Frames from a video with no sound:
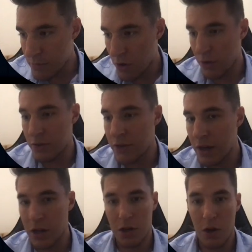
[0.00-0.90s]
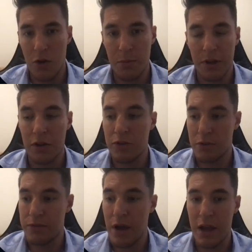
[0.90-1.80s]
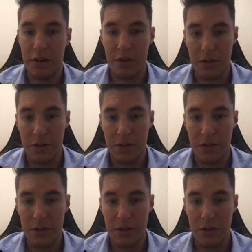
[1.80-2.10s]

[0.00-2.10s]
content alone, because you'll find,